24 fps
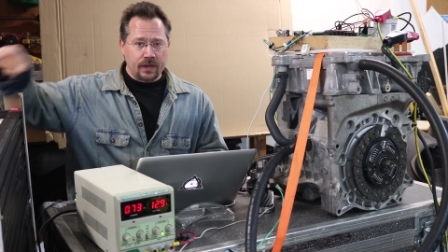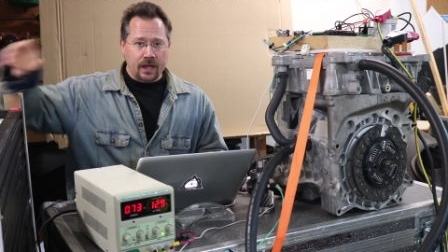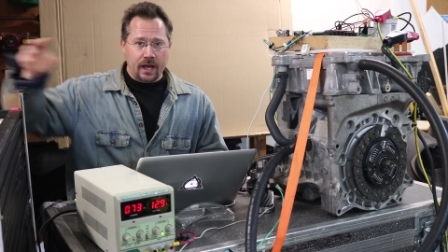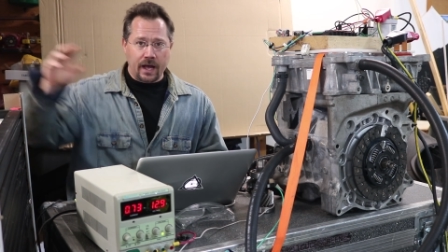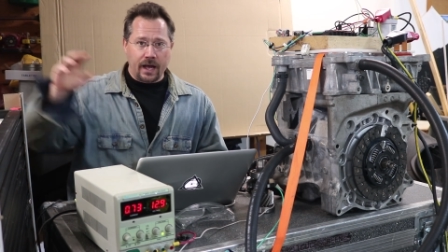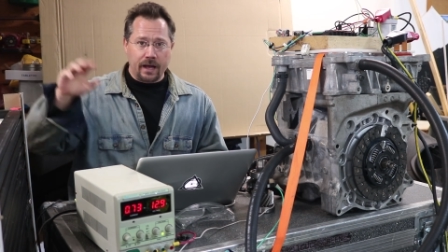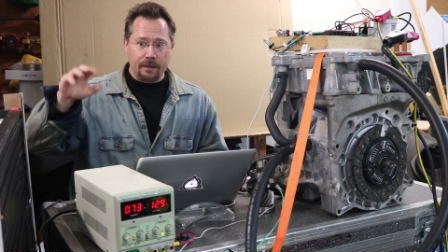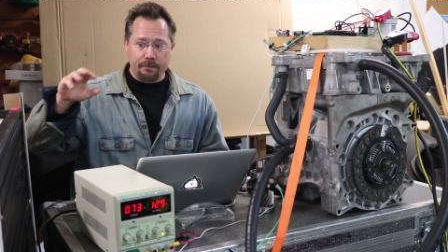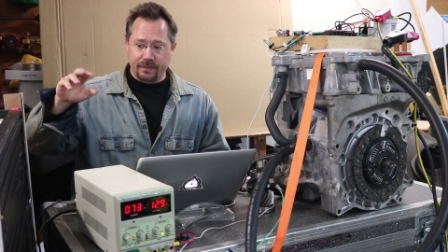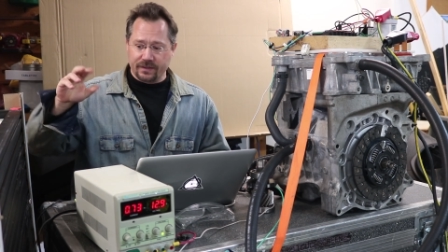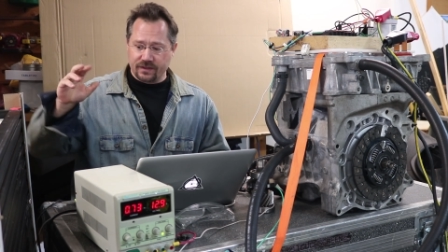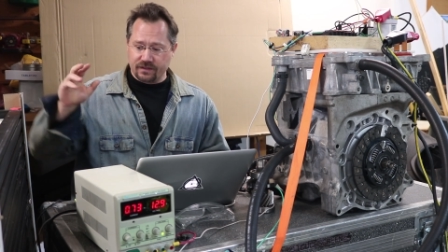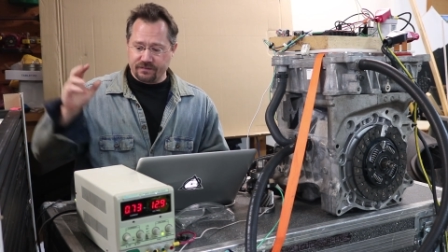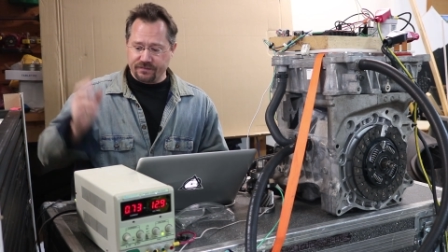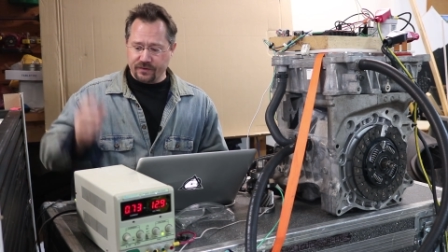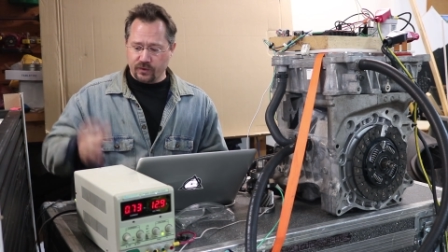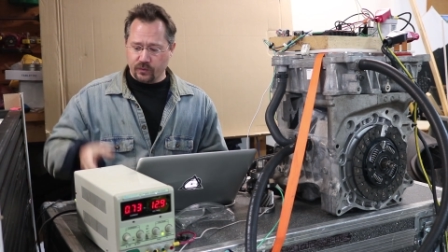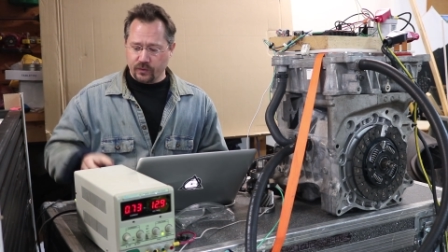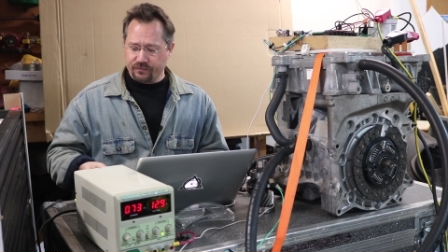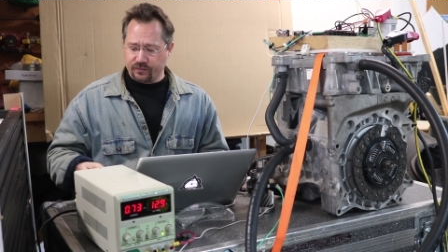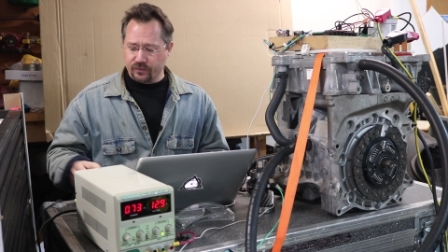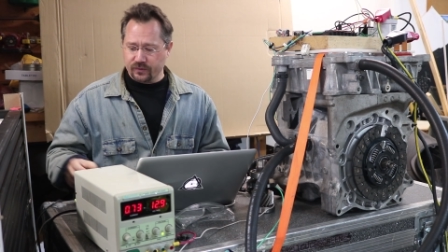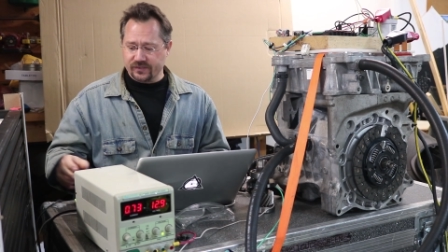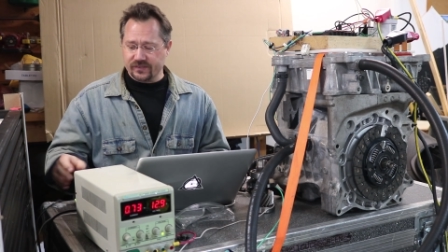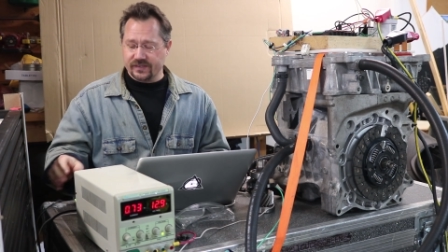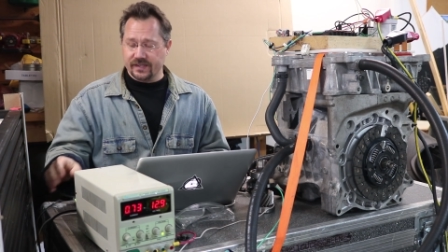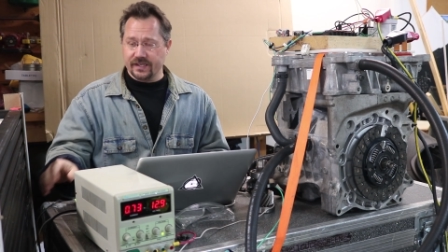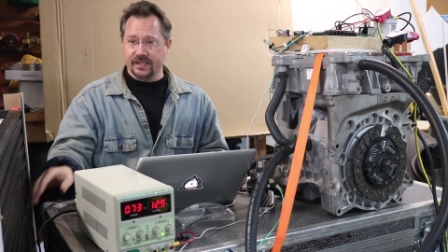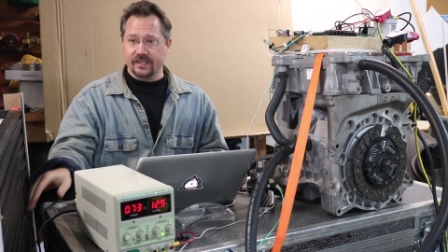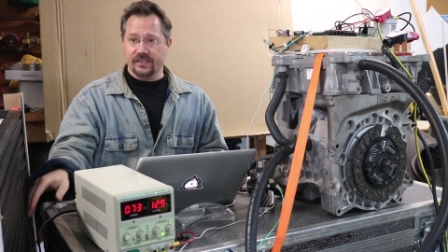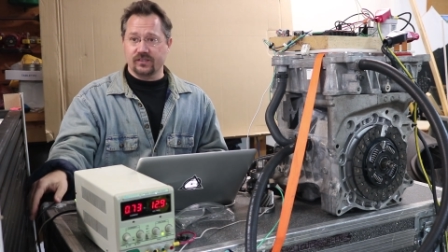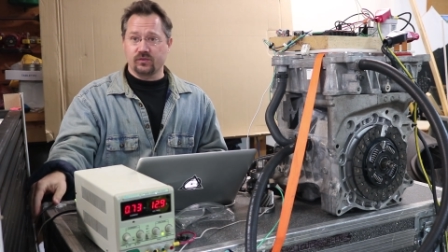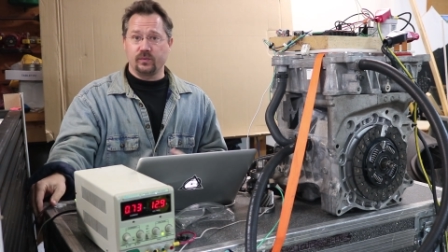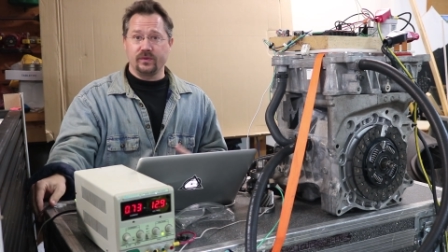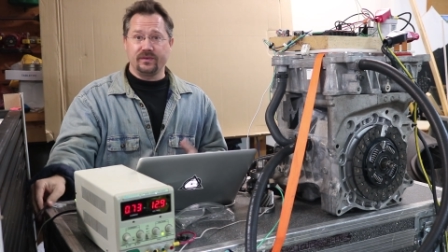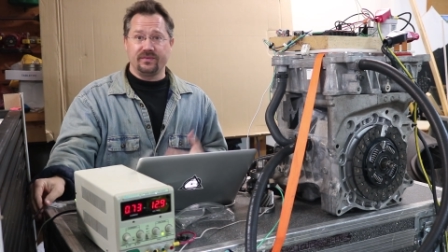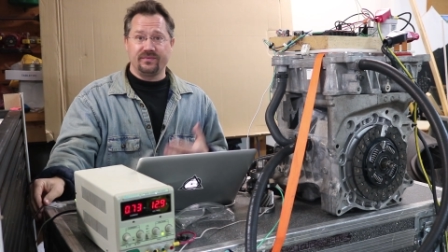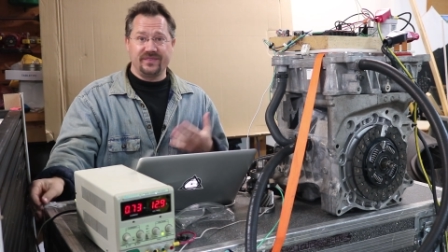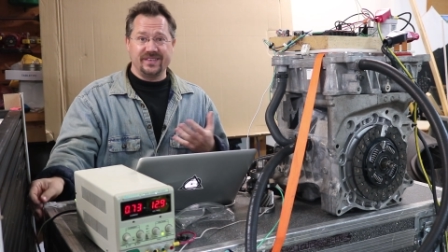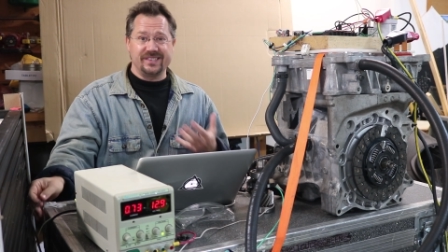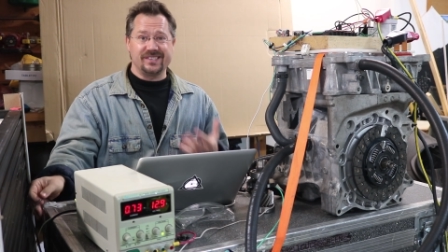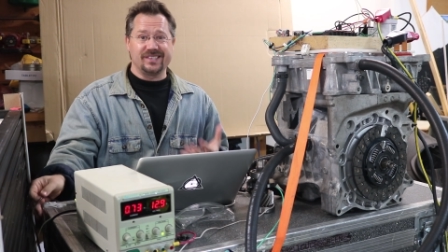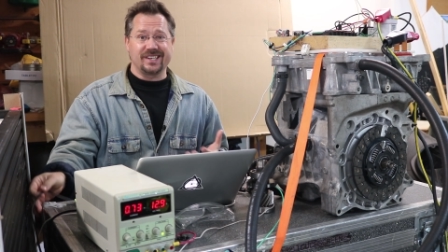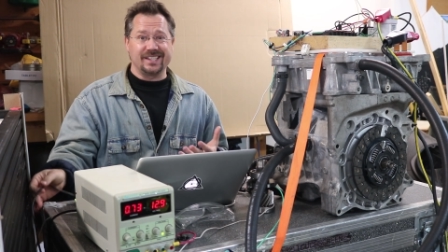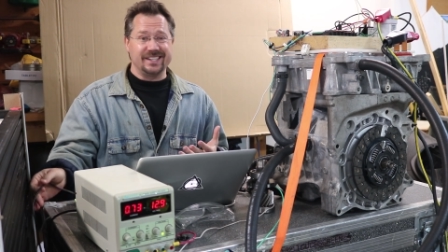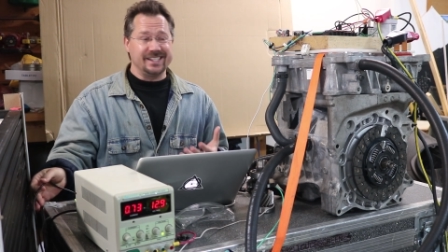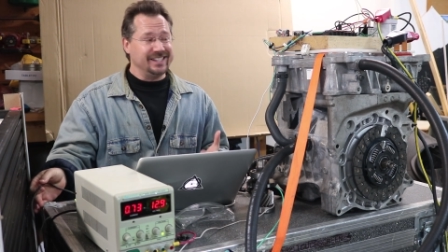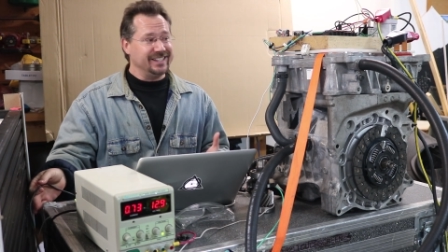But the very first thing is we
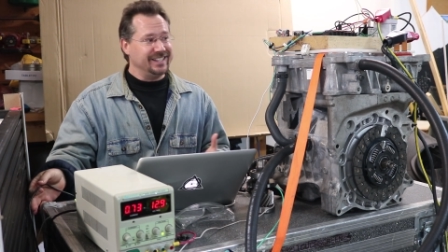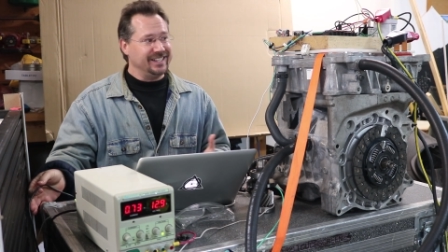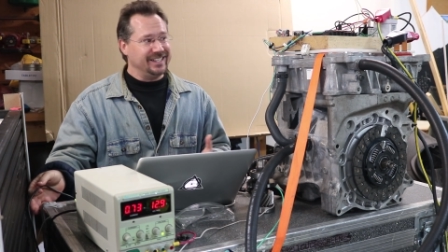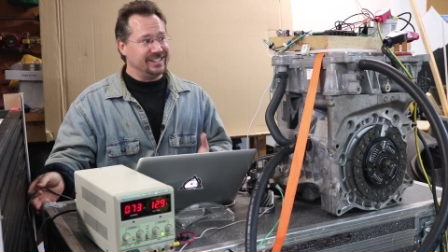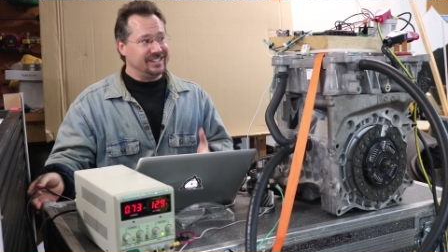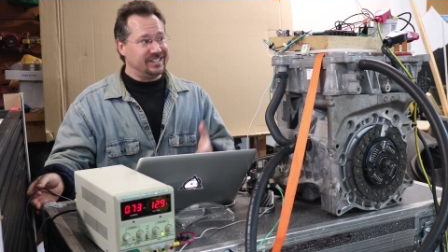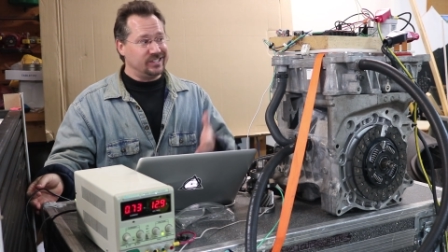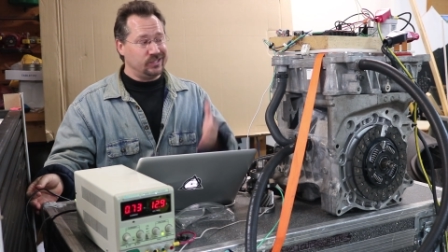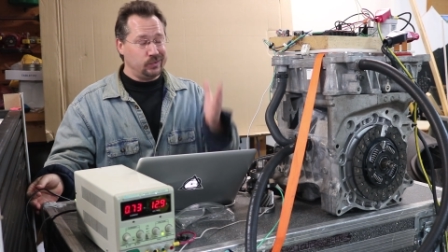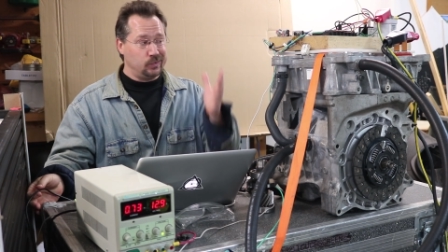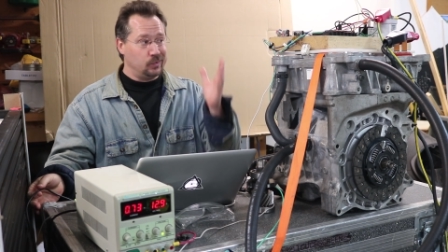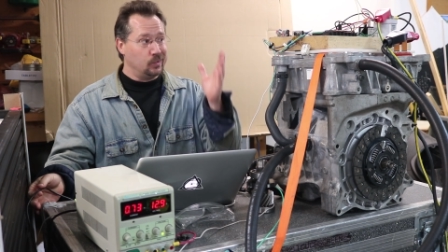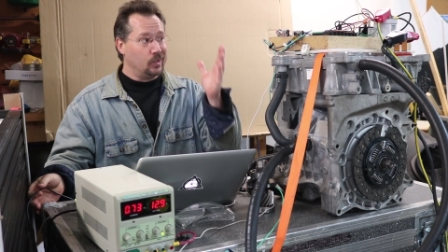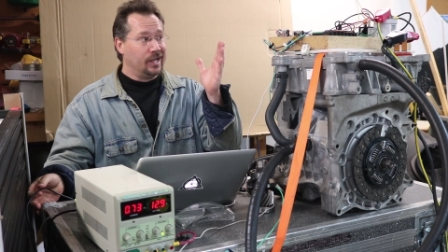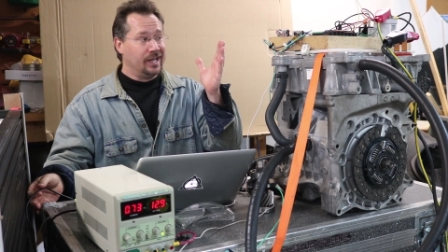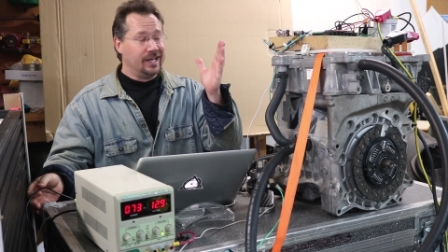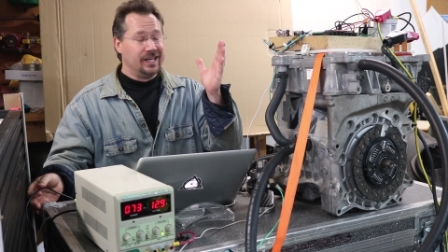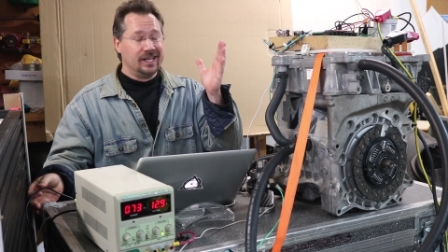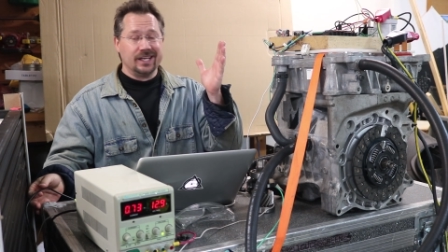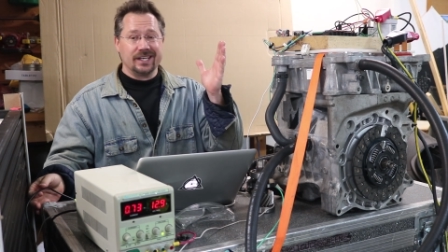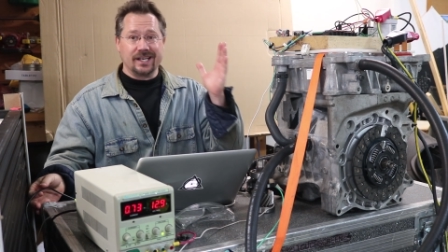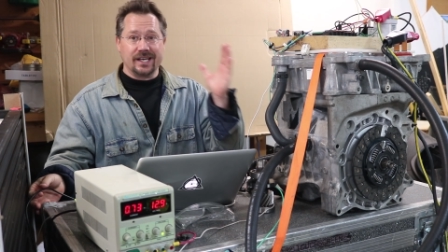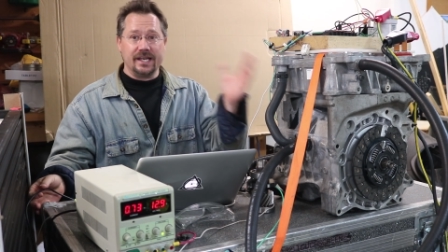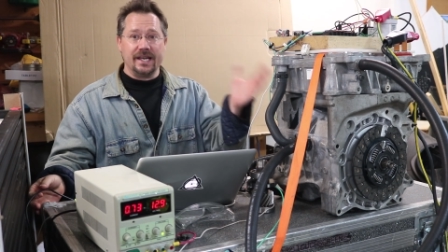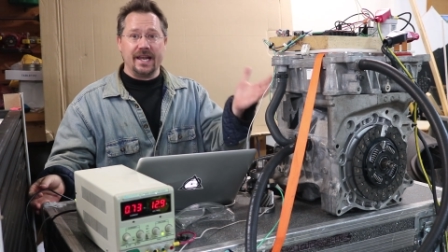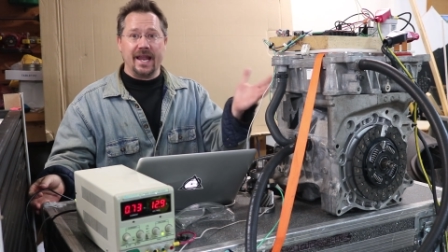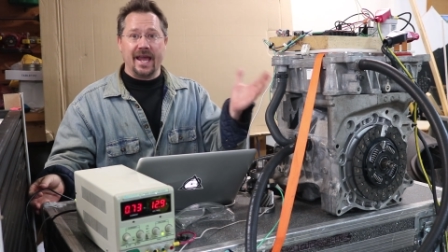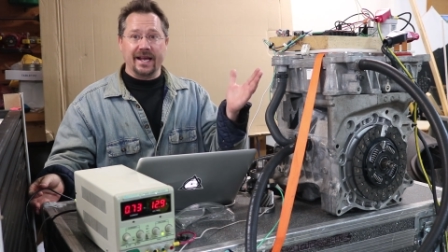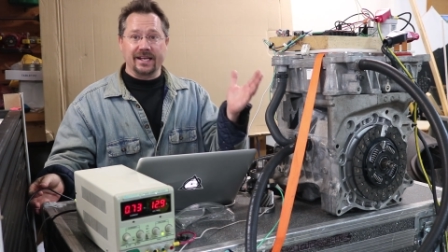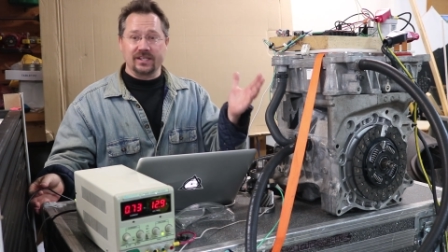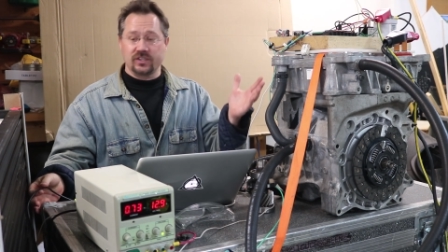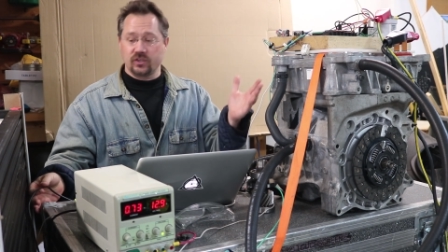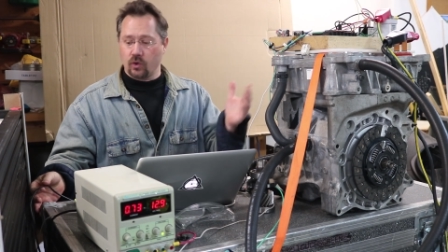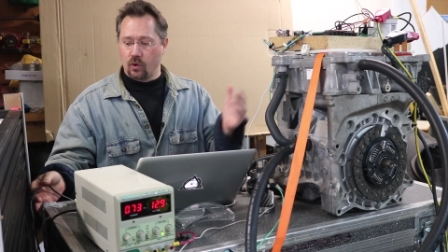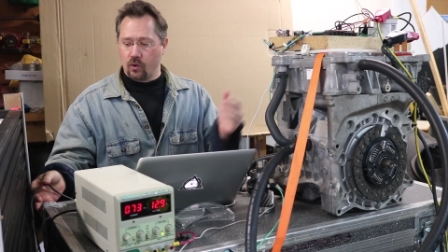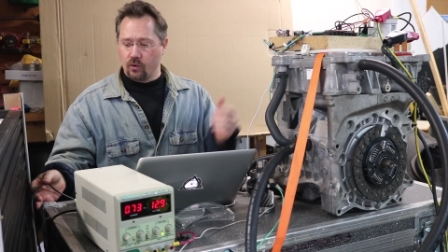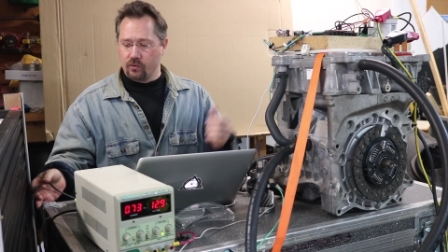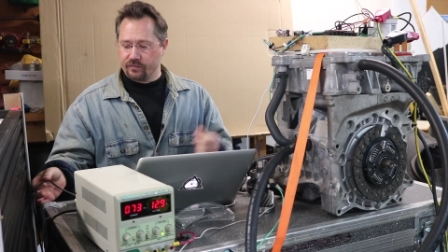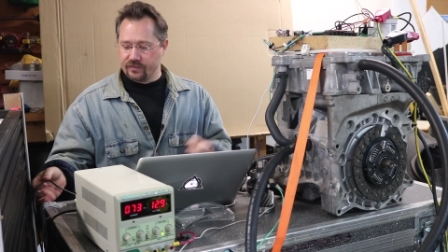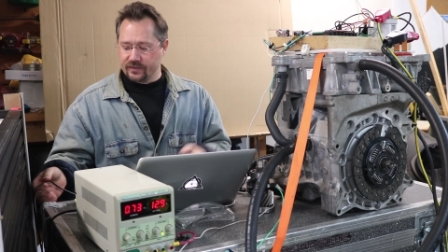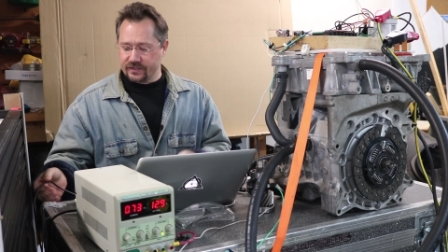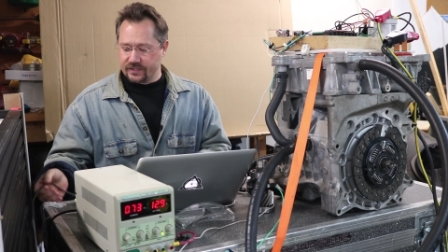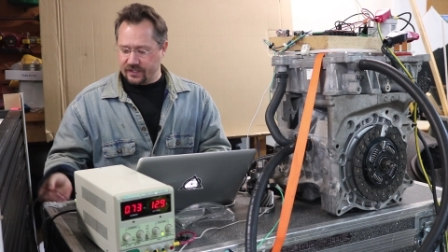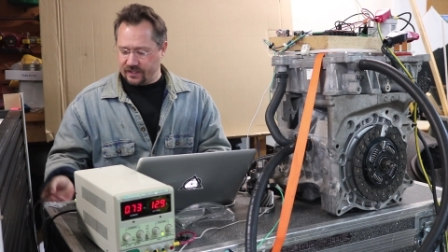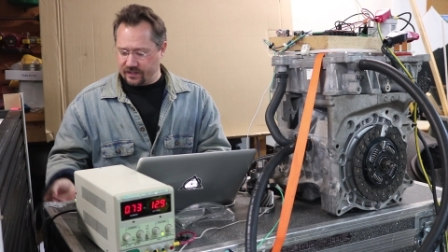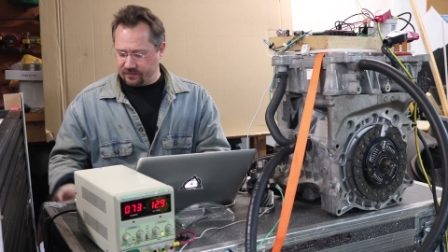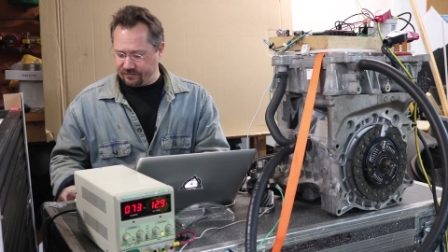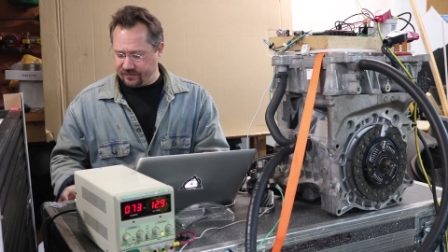physically need to connect over
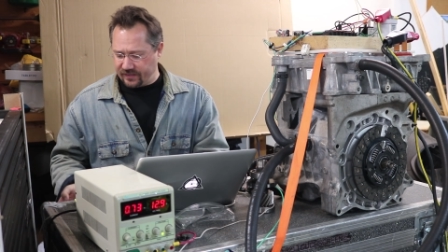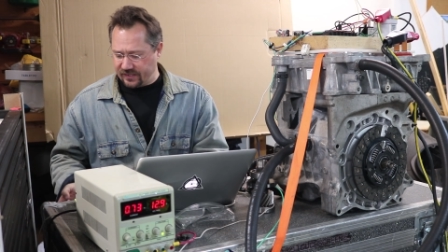to the